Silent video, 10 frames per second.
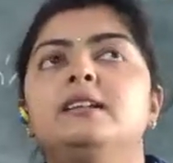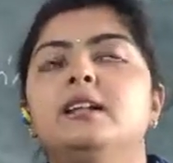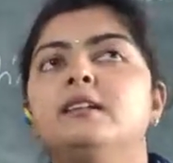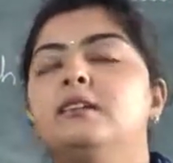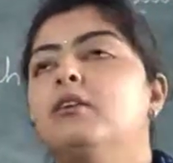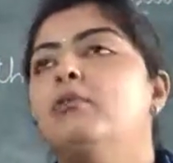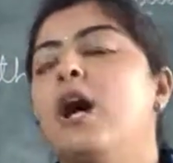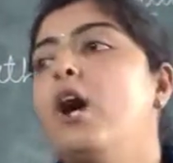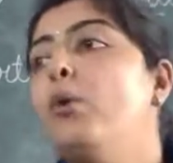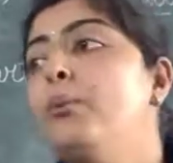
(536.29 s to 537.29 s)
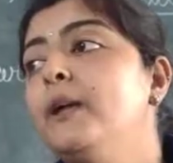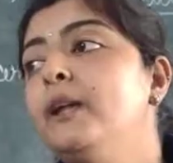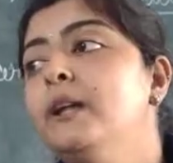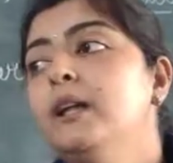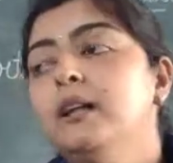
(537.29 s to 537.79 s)
how
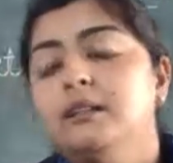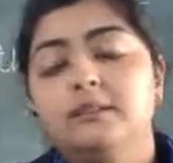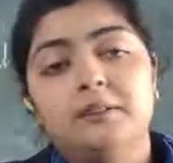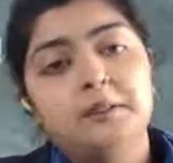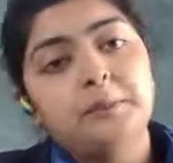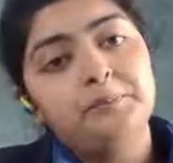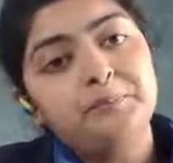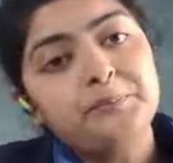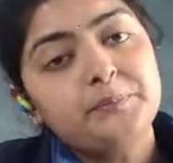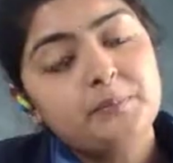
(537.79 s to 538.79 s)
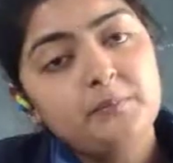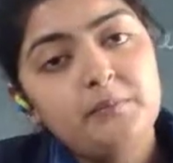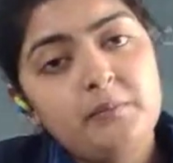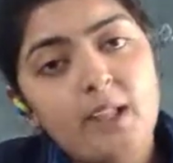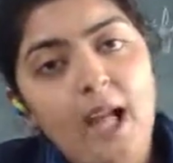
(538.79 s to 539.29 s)
will the
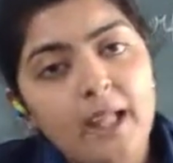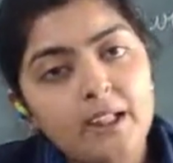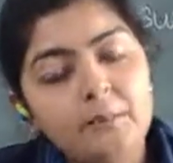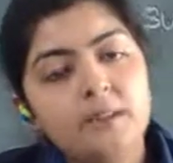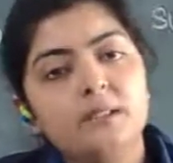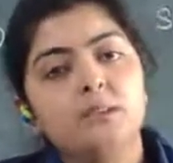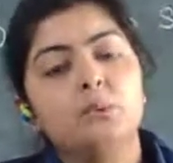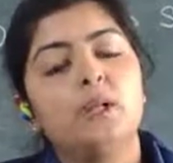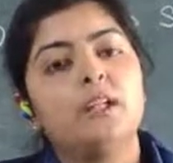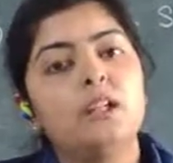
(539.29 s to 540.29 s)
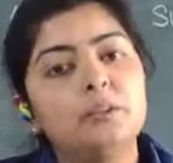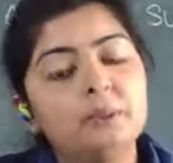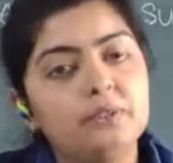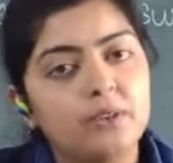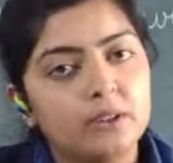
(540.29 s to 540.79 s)
animals who are
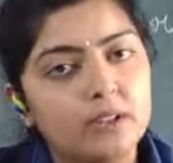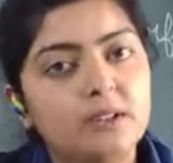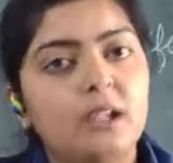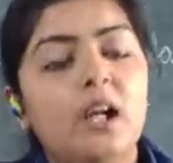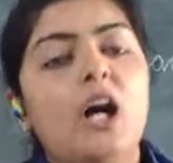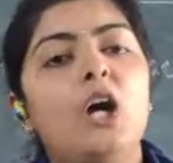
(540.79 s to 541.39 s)
herbivorous,